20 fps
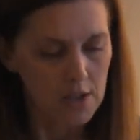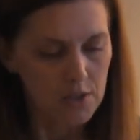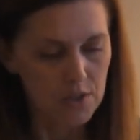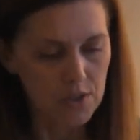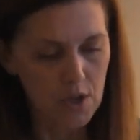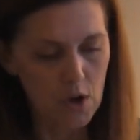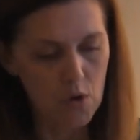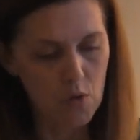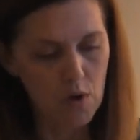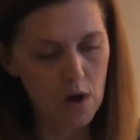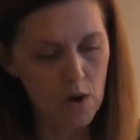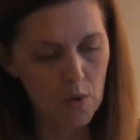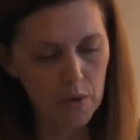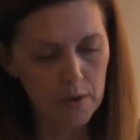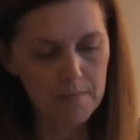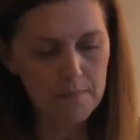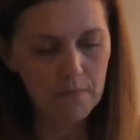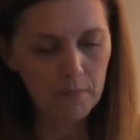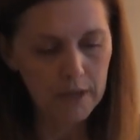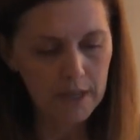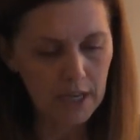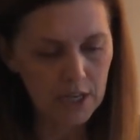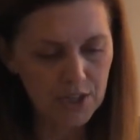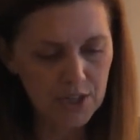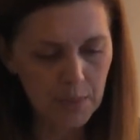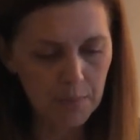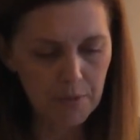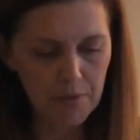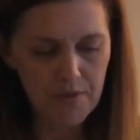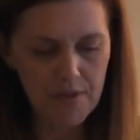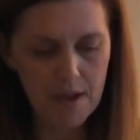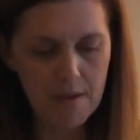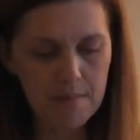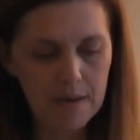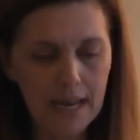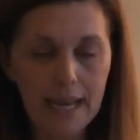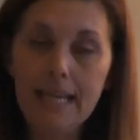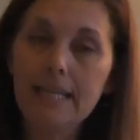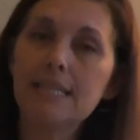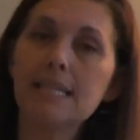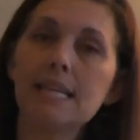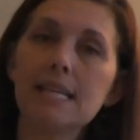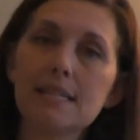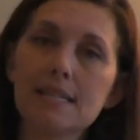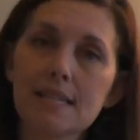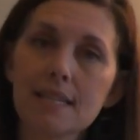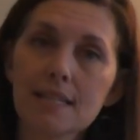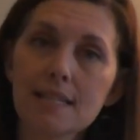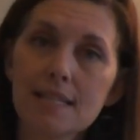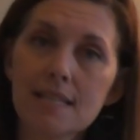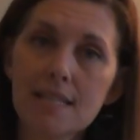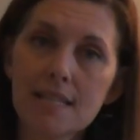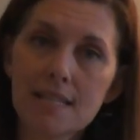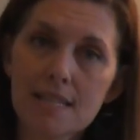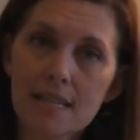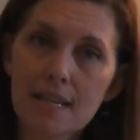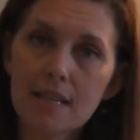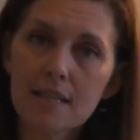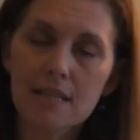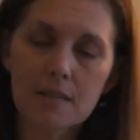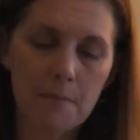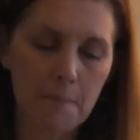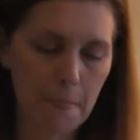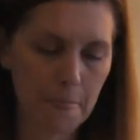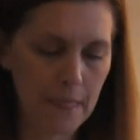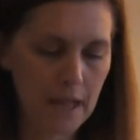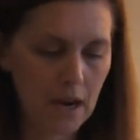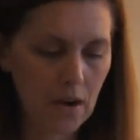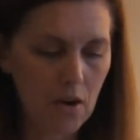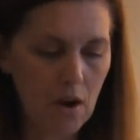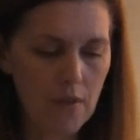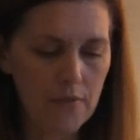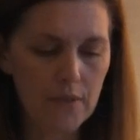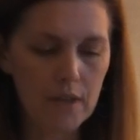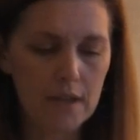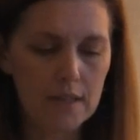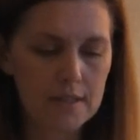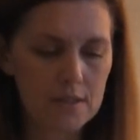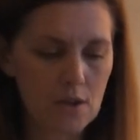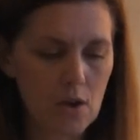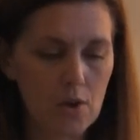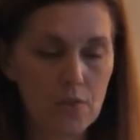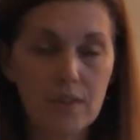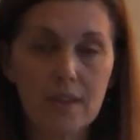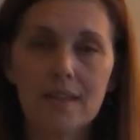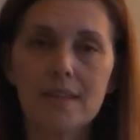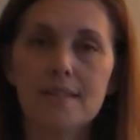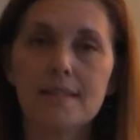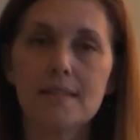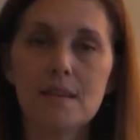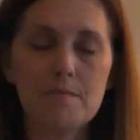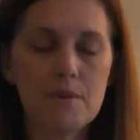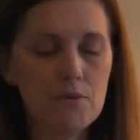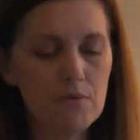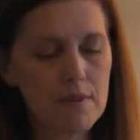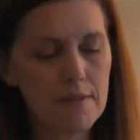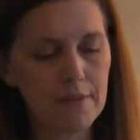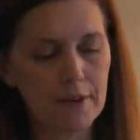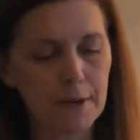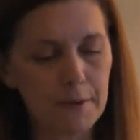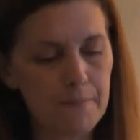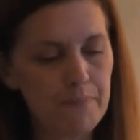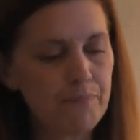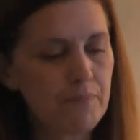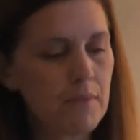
So we catch up with them in 1866. They are on, it's called the Kissimmee River.